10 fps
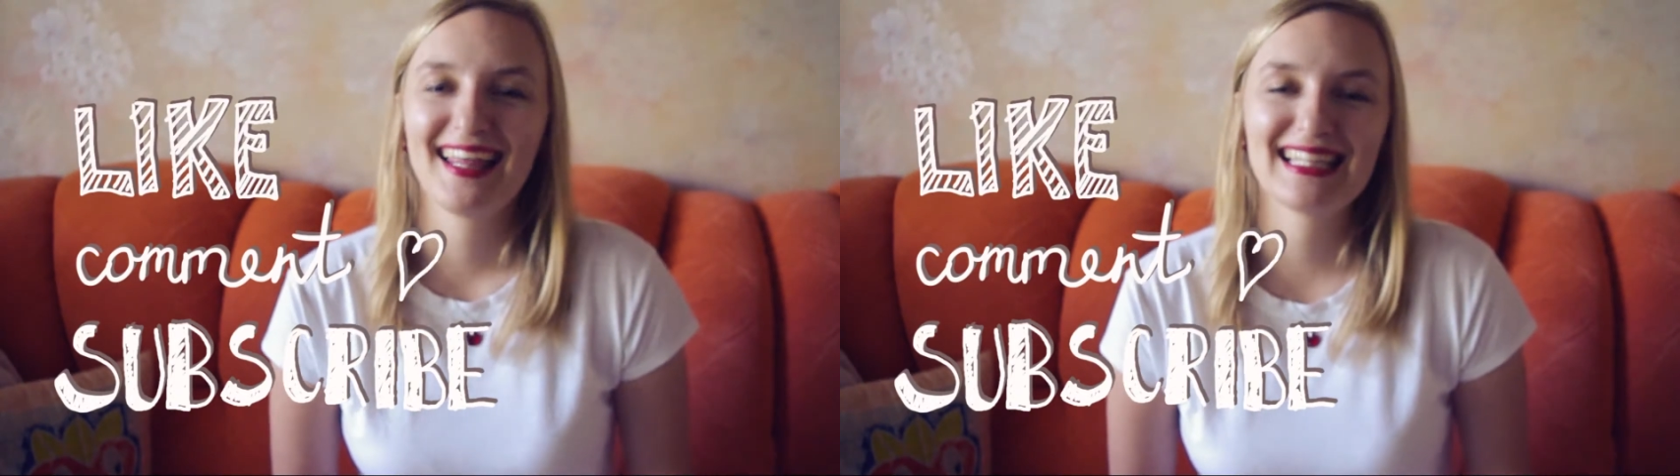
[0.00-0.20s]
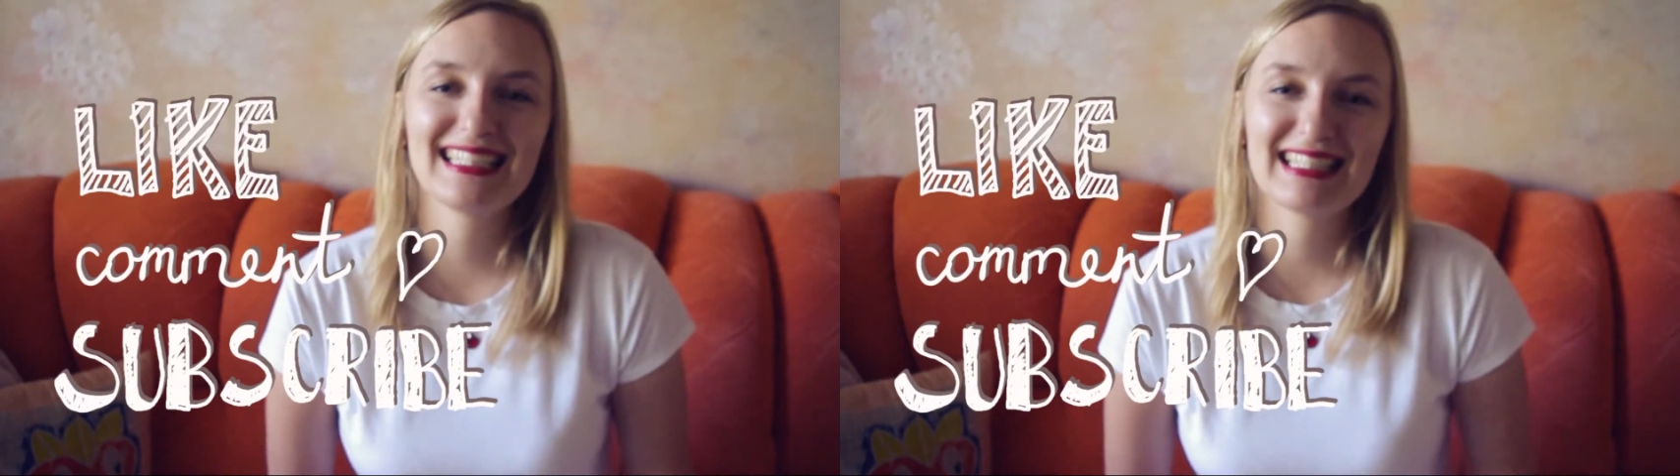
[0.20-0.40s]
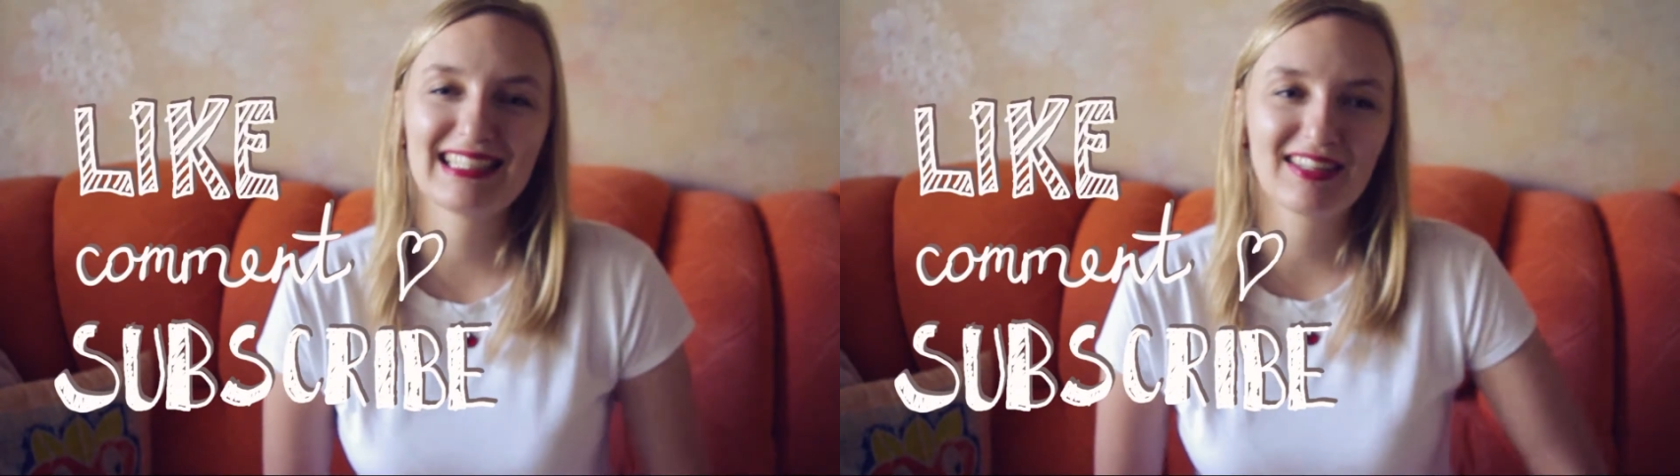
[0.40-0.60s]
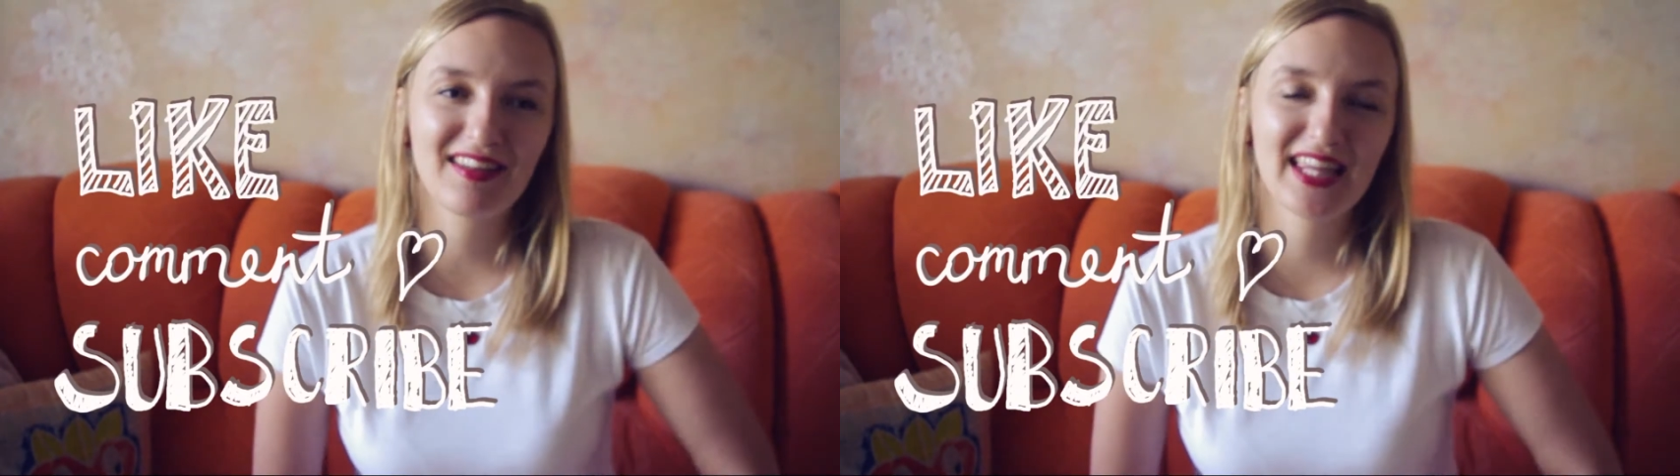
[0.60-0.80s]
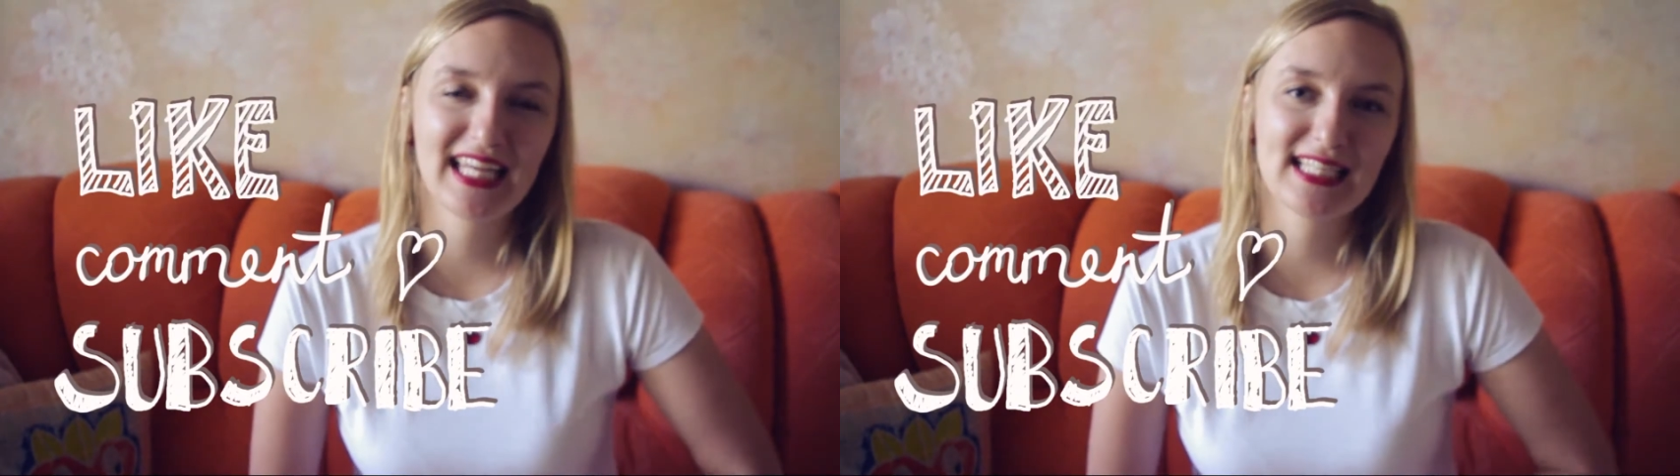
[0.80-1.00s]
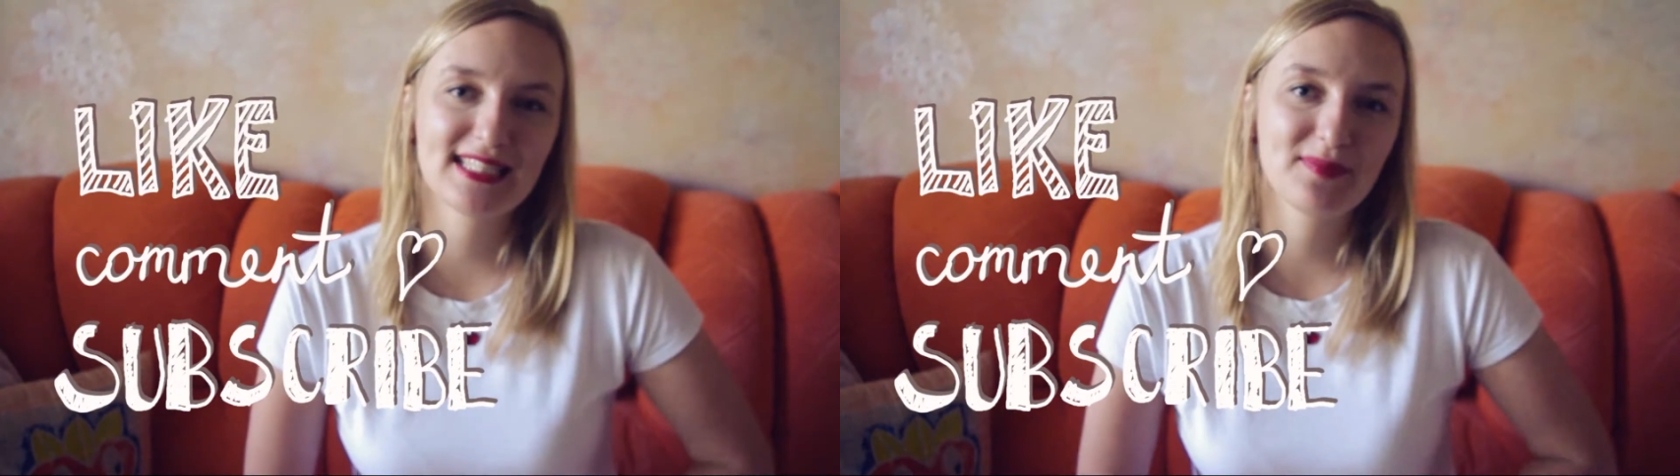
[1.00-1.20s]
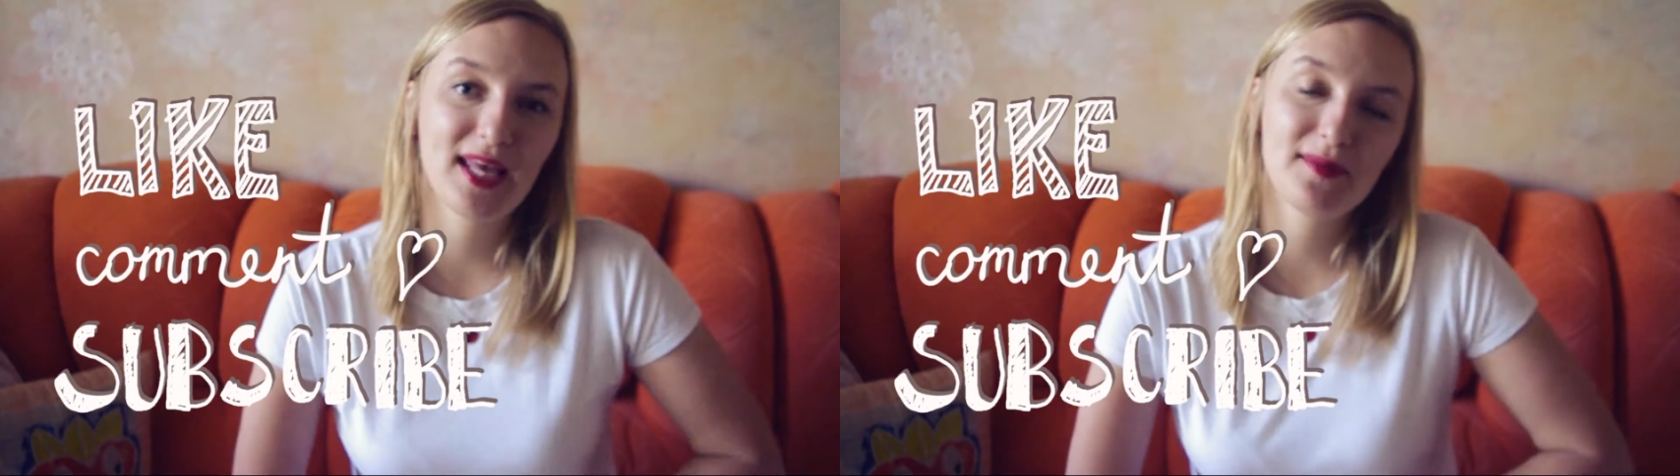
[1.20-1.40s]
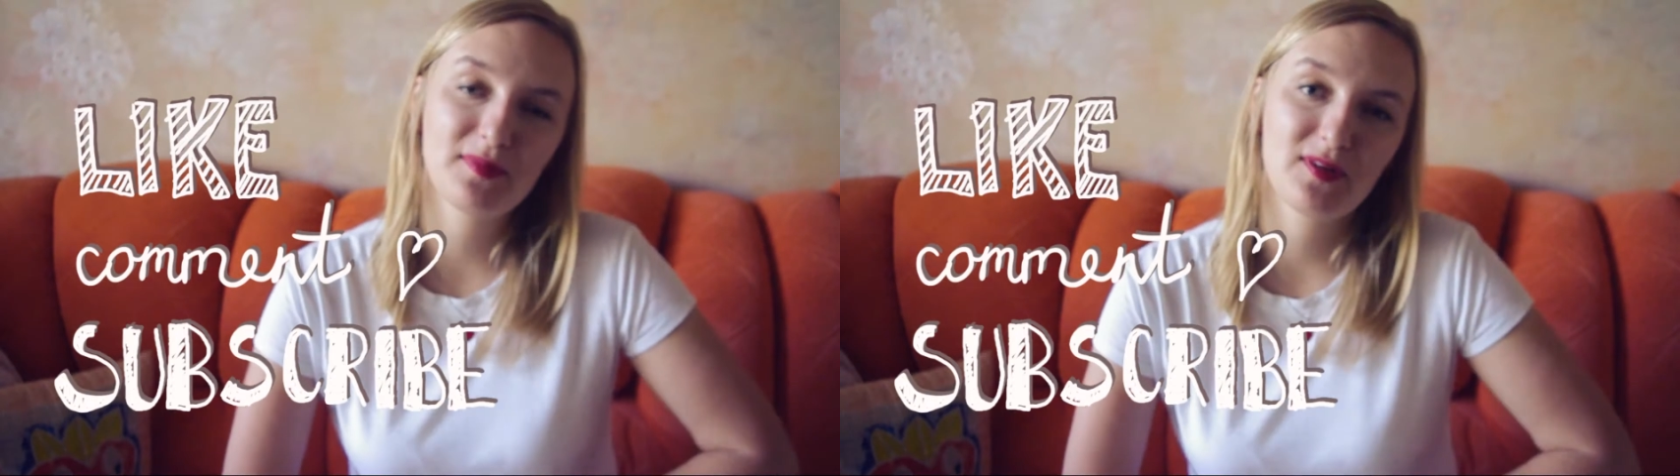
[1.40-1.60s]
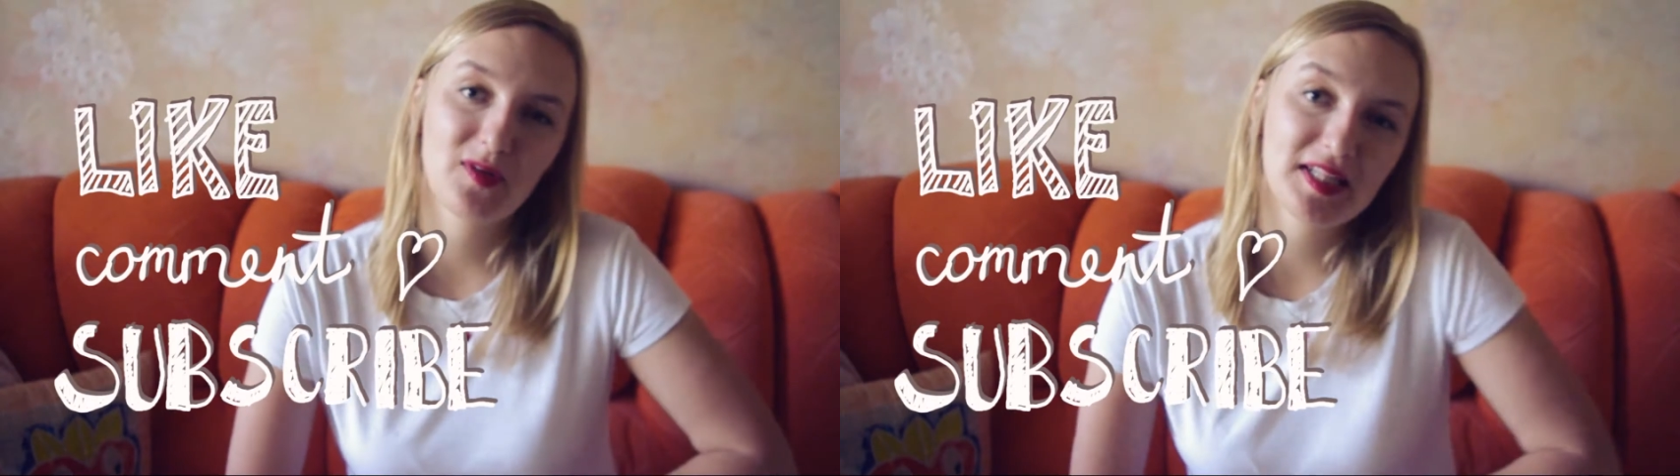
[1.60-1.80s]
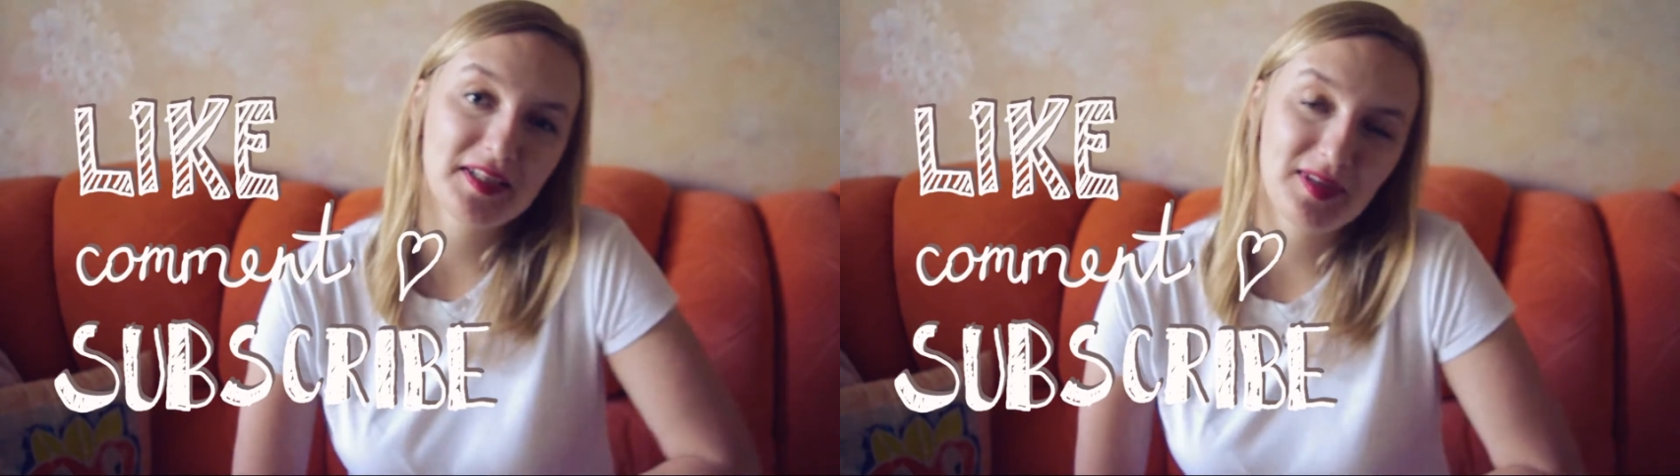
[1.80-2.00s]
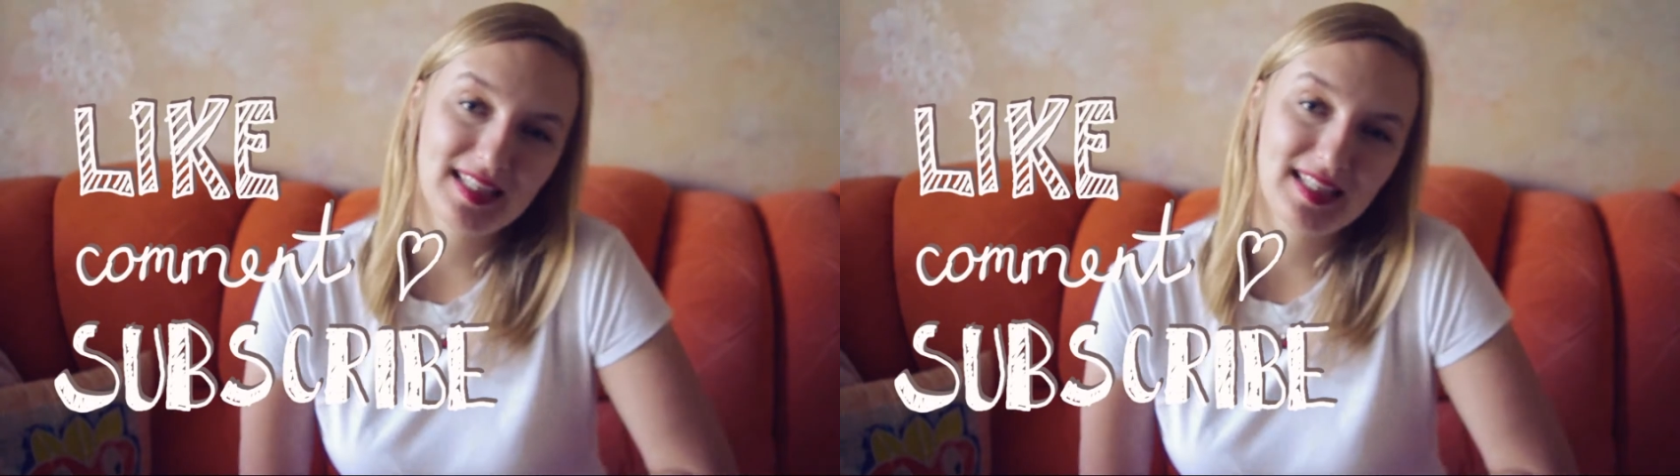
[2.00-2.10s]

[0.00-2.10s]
These little things make me really,